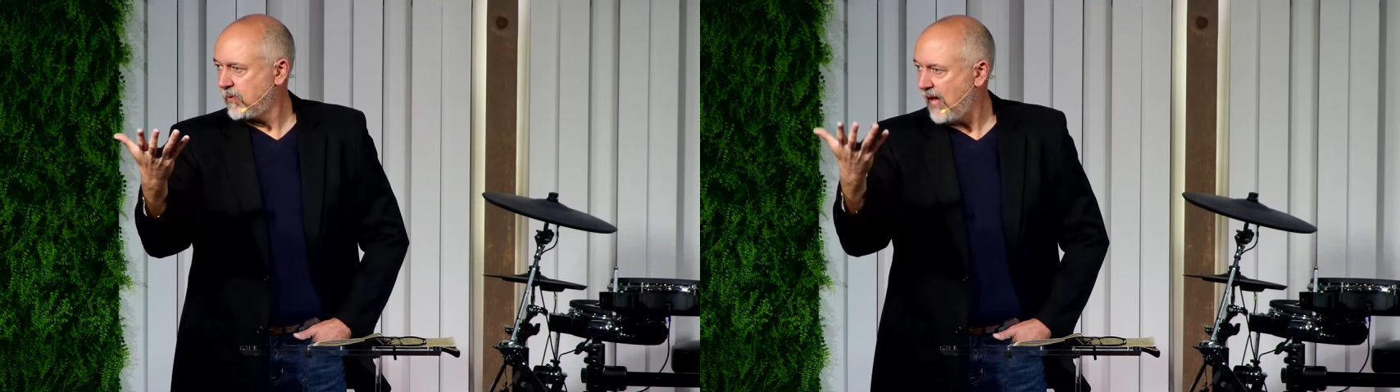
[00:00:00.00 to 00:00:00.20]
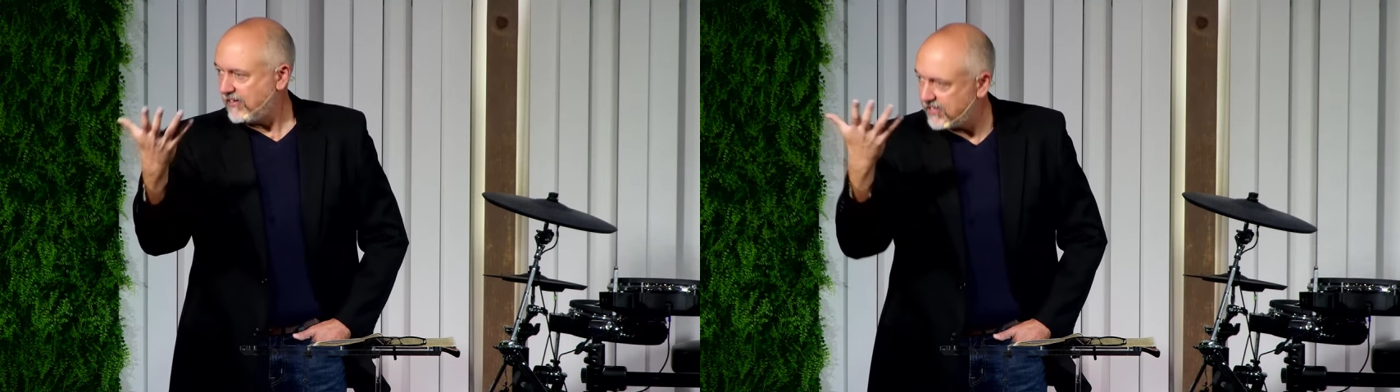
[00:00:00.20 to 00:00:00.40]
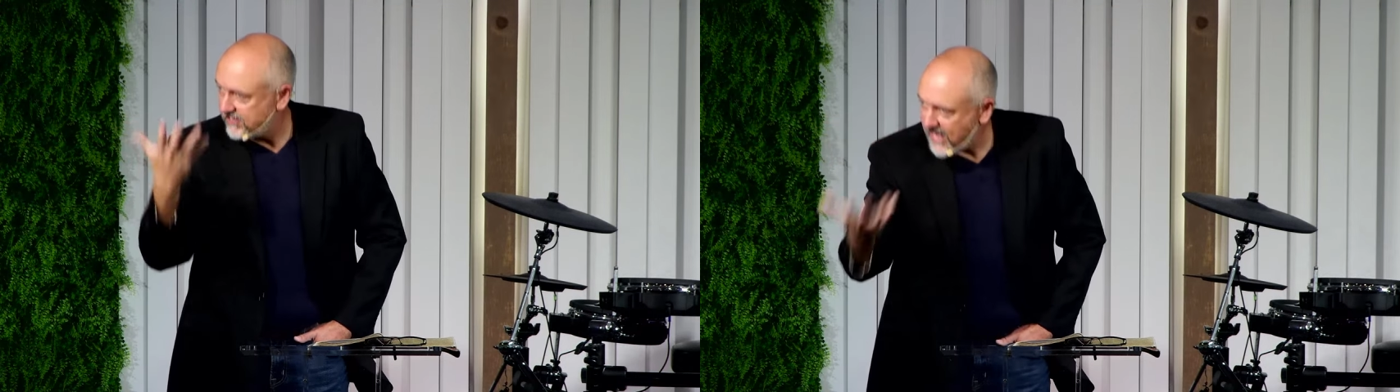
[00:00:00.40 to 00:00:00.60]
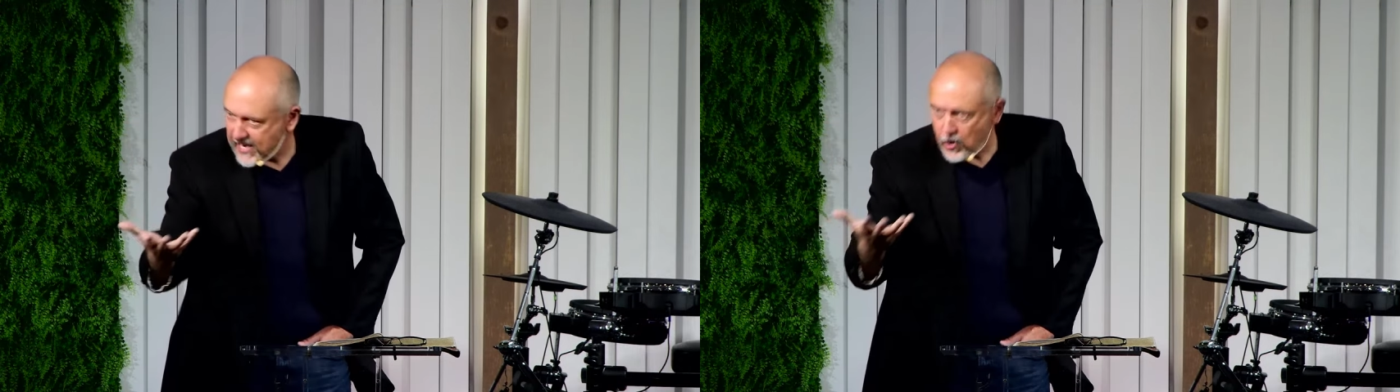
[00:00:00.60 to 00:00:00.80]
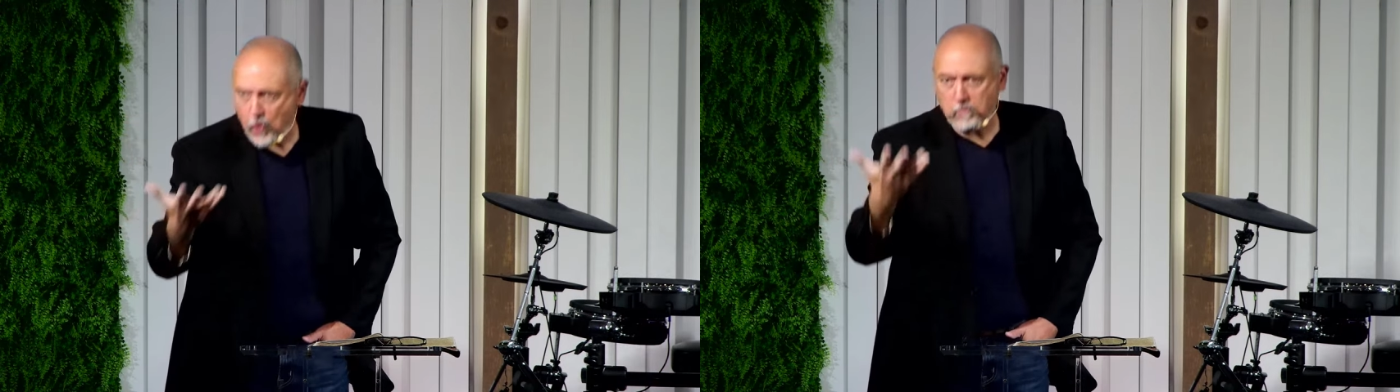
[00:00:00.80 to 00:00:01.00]
As a
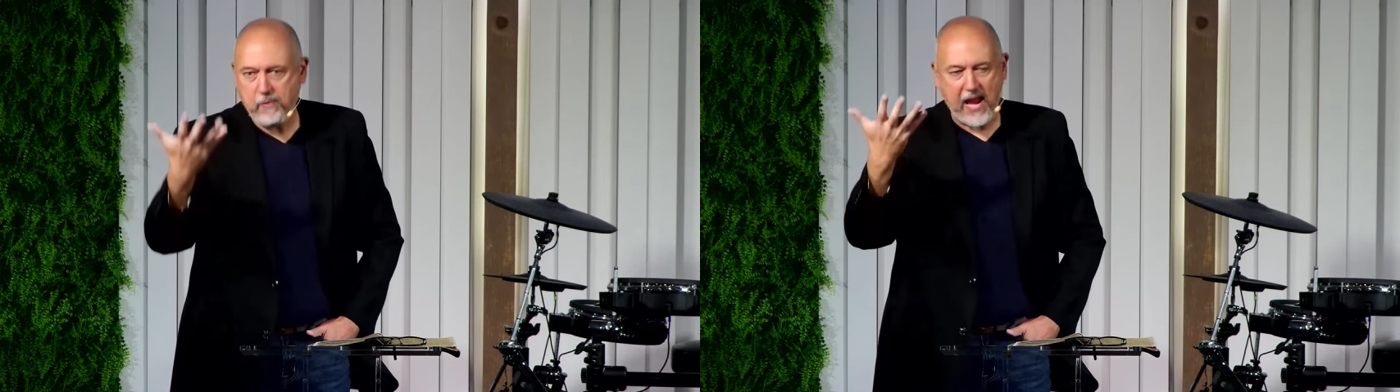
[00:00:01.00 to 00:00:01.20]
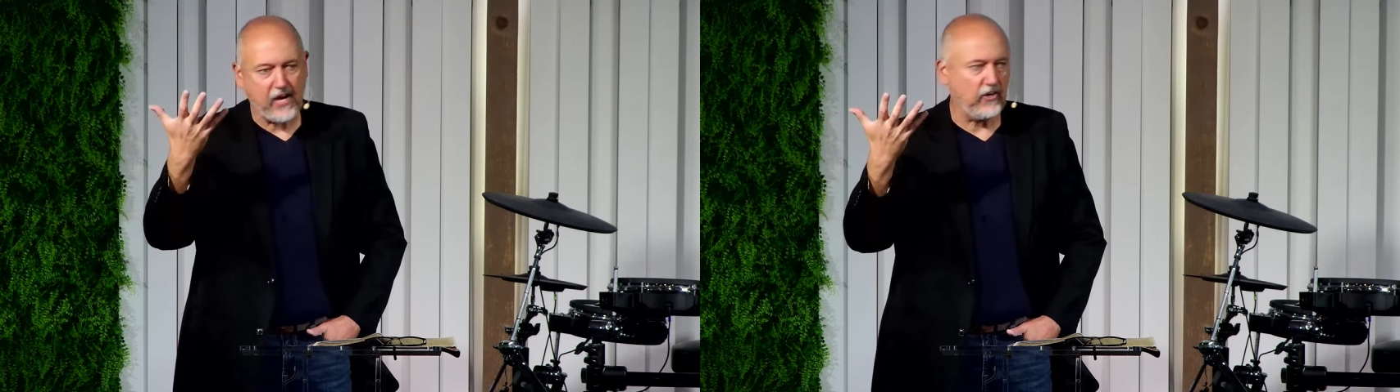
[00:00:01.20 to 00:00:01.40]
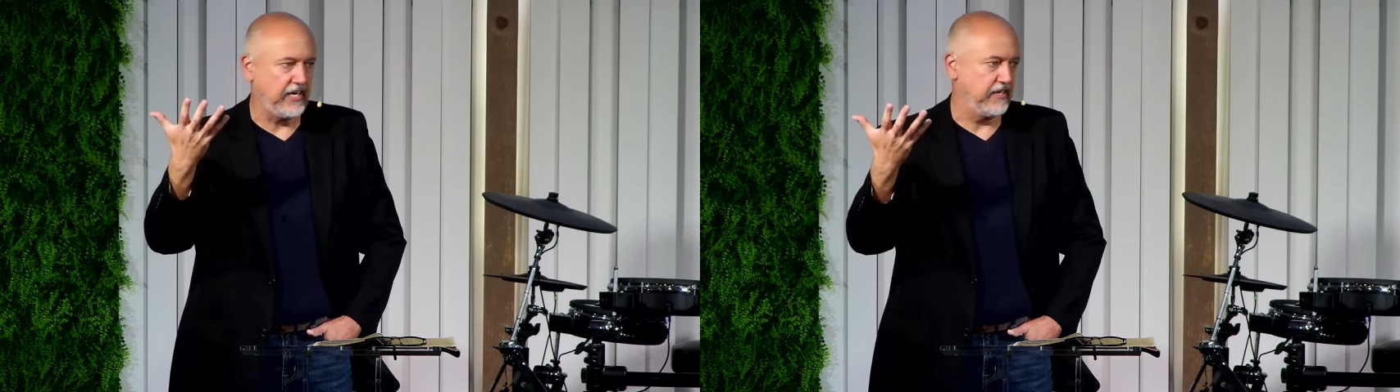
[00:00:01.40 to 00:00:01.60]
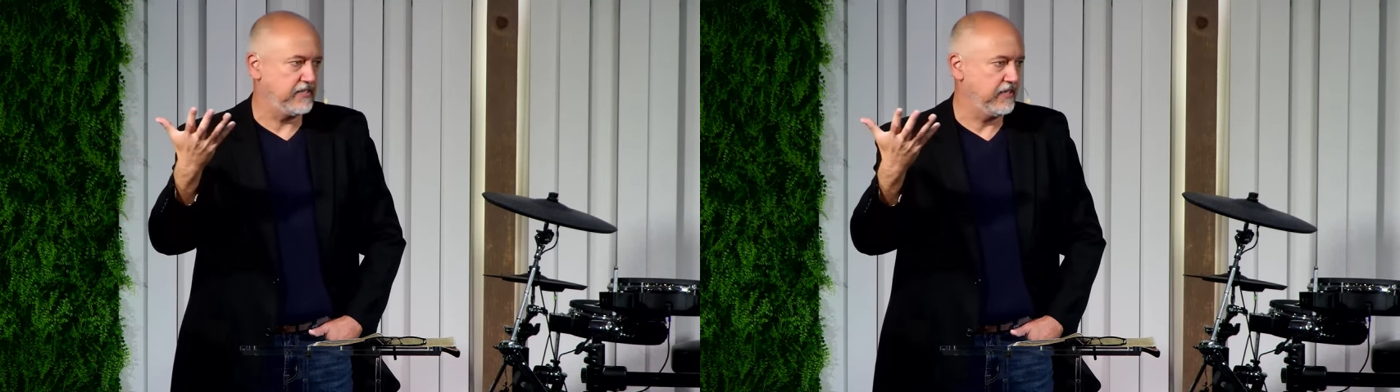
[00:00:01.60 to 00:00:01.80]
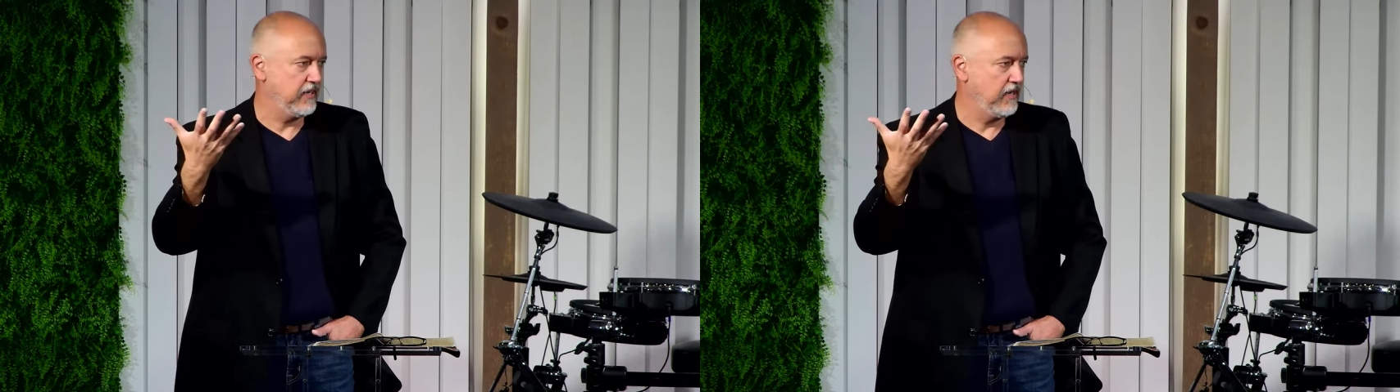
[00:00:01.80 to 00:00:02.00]
stay-at-home
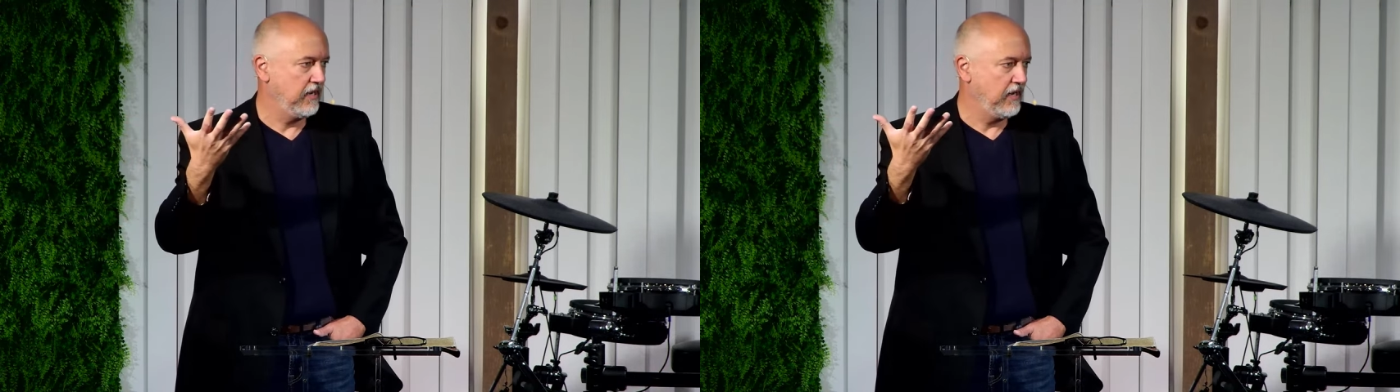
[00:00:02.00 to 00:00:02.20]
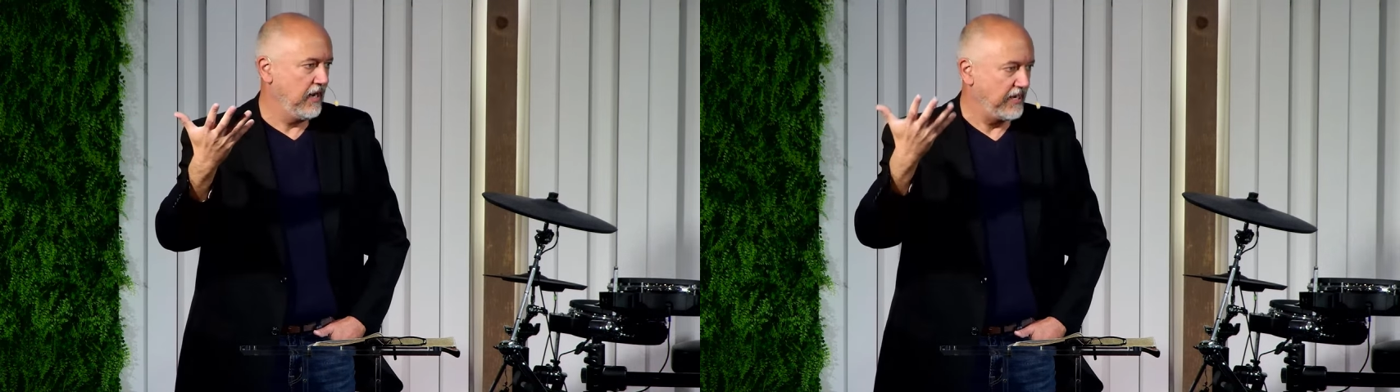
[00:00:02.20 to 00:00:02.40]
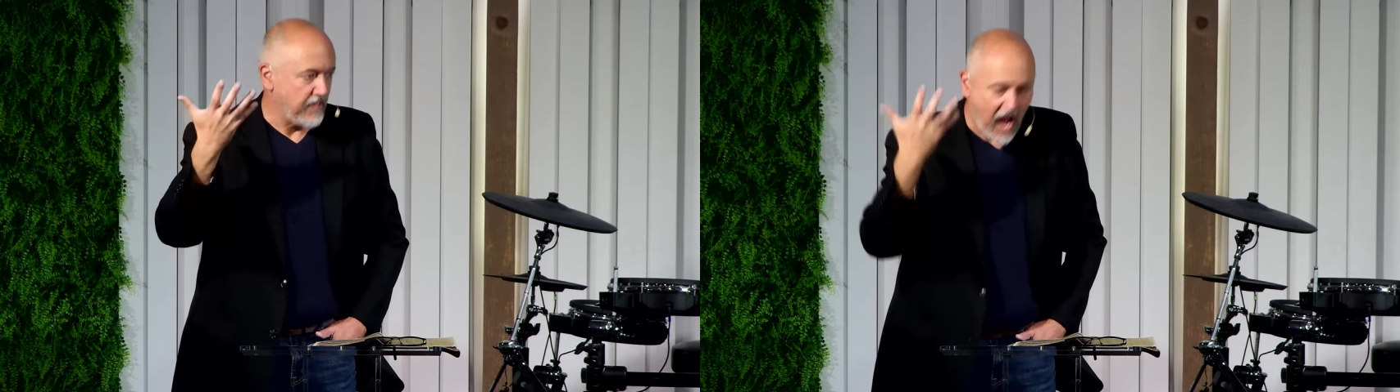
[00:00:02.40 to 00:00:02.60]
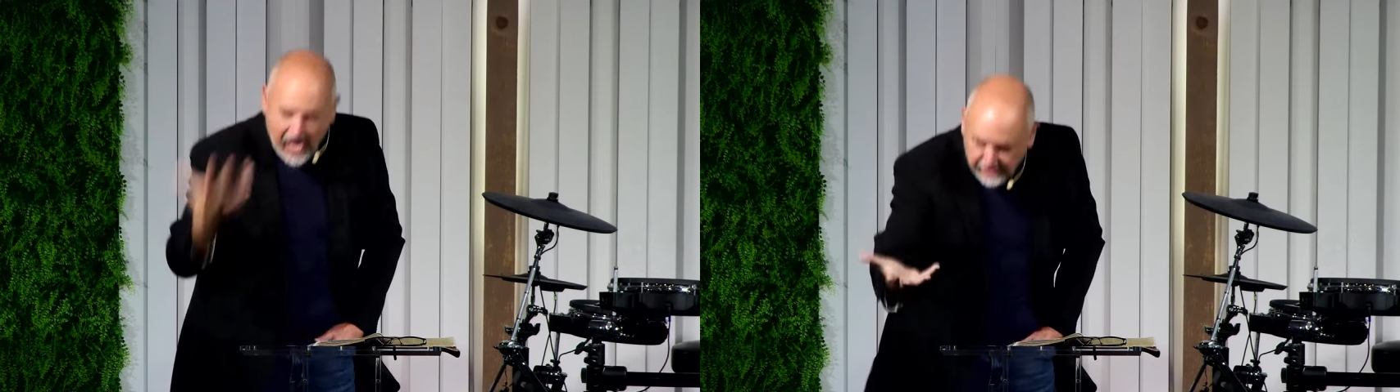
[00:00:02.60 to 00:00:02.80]
parent, as a high